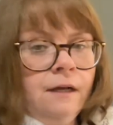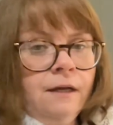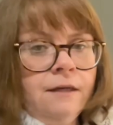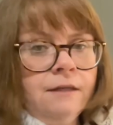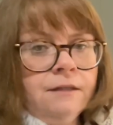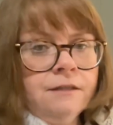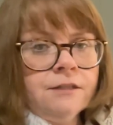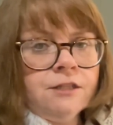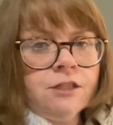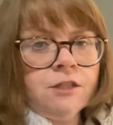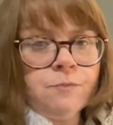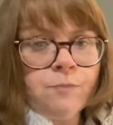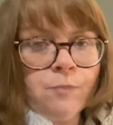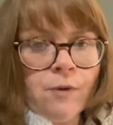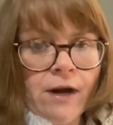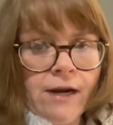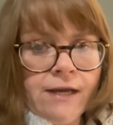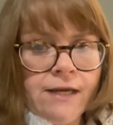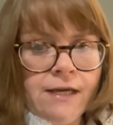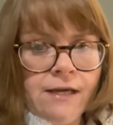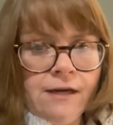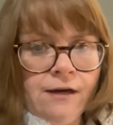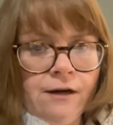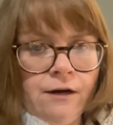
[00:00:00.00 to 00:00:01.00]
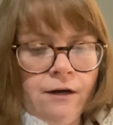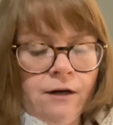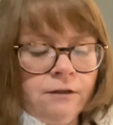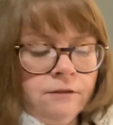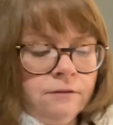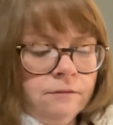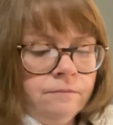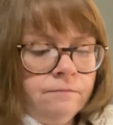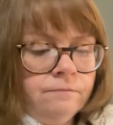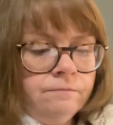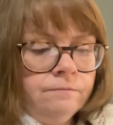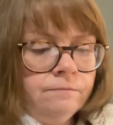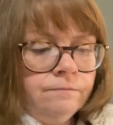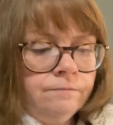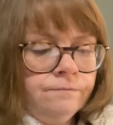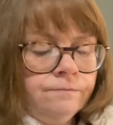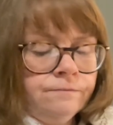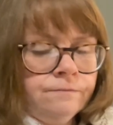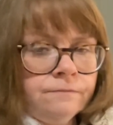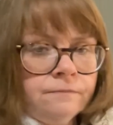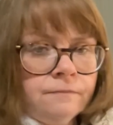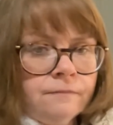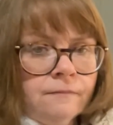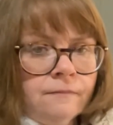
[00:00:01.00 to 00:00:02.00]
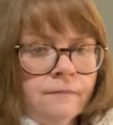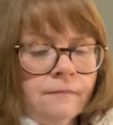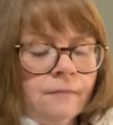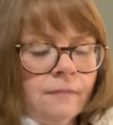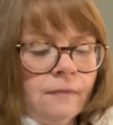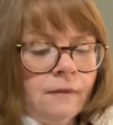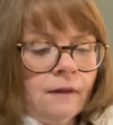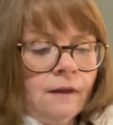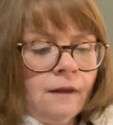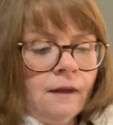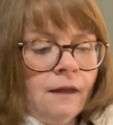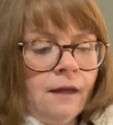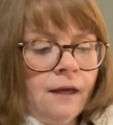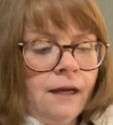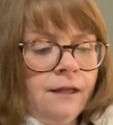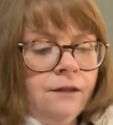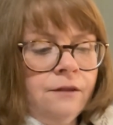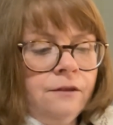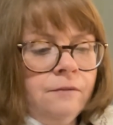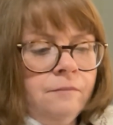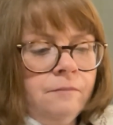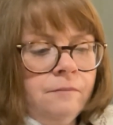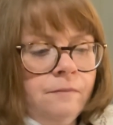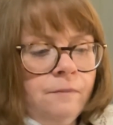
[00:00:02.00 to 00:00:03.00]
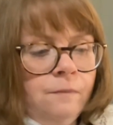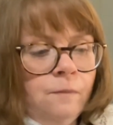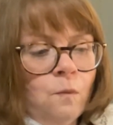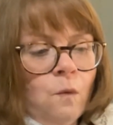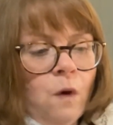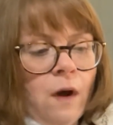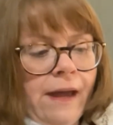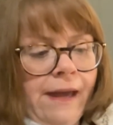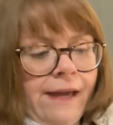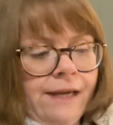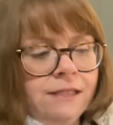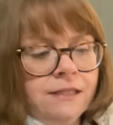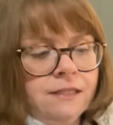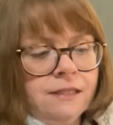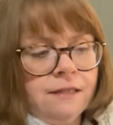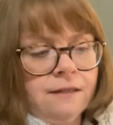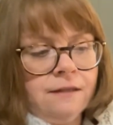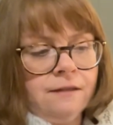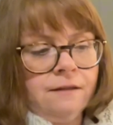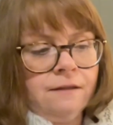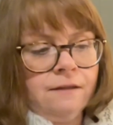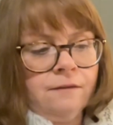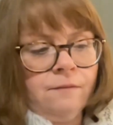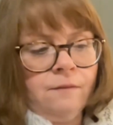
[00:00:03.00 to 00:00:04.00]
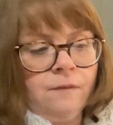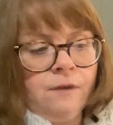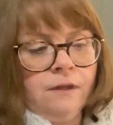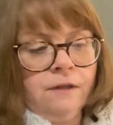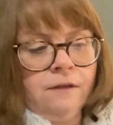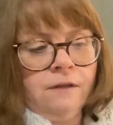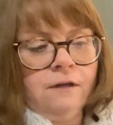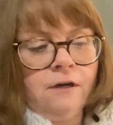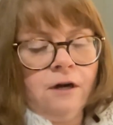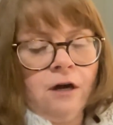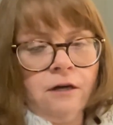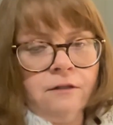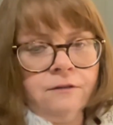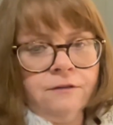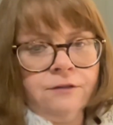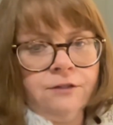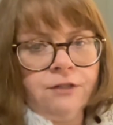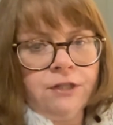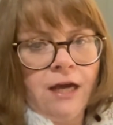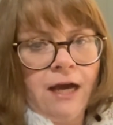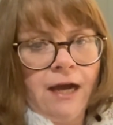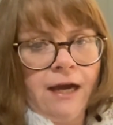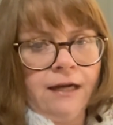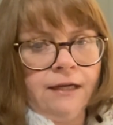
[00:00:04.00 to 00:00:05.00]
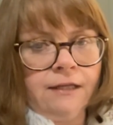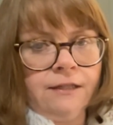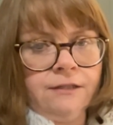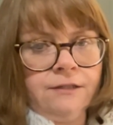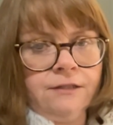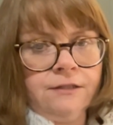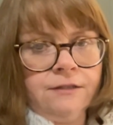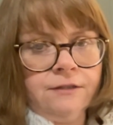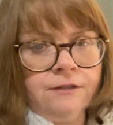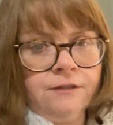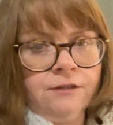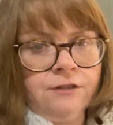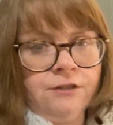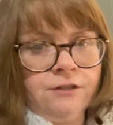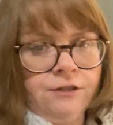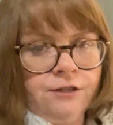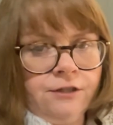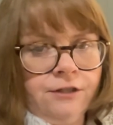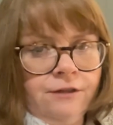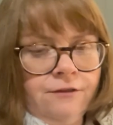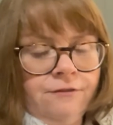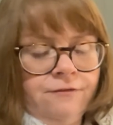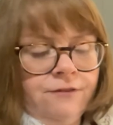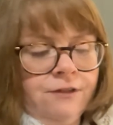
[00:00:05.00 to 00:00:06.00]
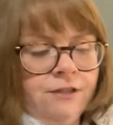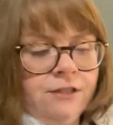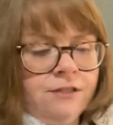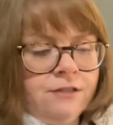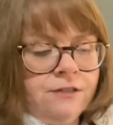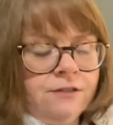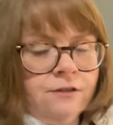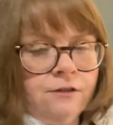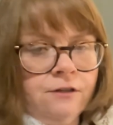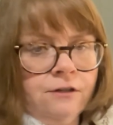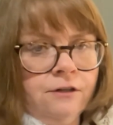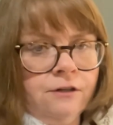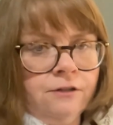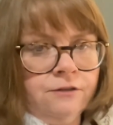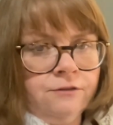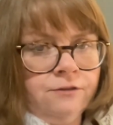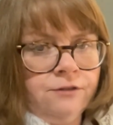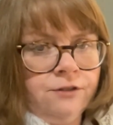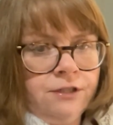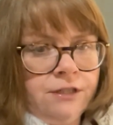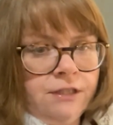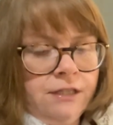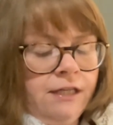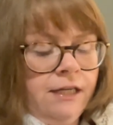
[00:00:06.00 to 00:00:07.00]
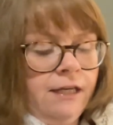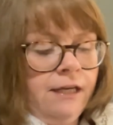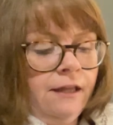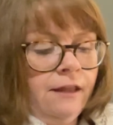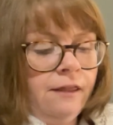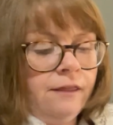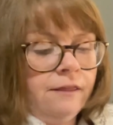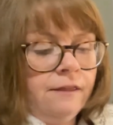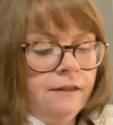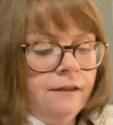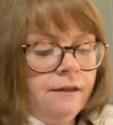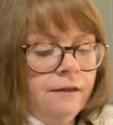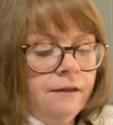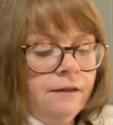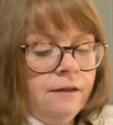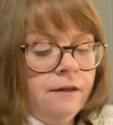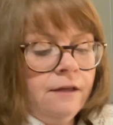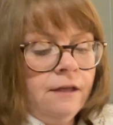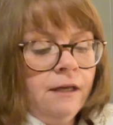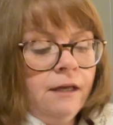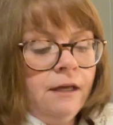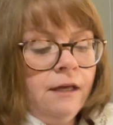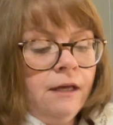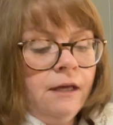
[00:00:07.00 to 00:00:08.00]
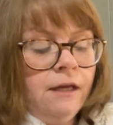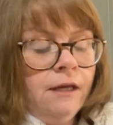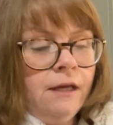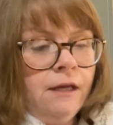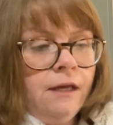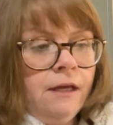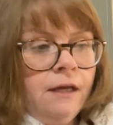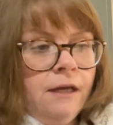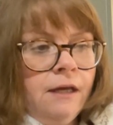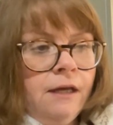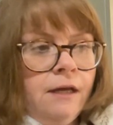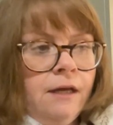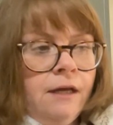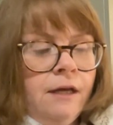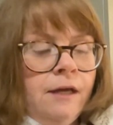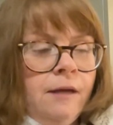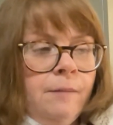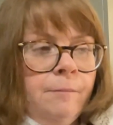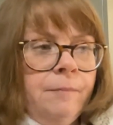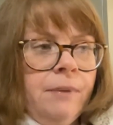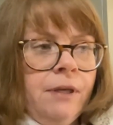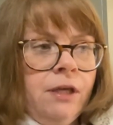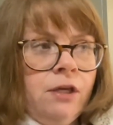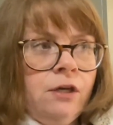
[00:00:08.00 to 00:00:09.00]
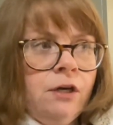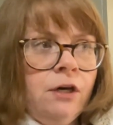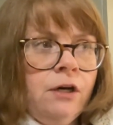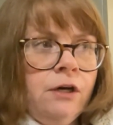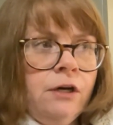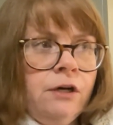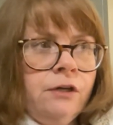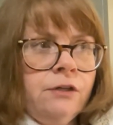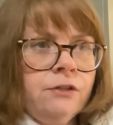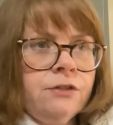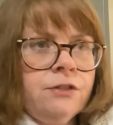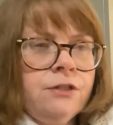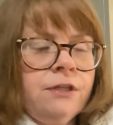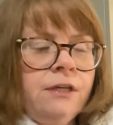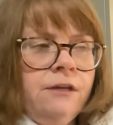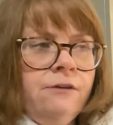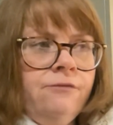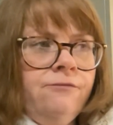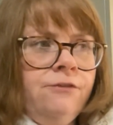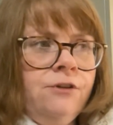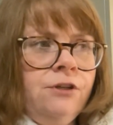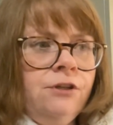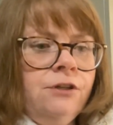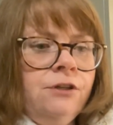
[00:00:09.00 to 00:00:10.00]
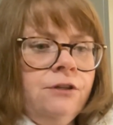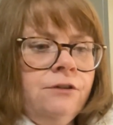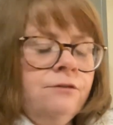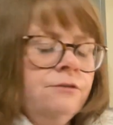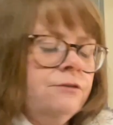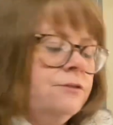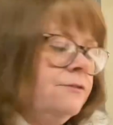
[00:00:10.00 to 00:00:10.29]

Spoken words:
spray it on, and the wet will contact the surface underneath. Because if you use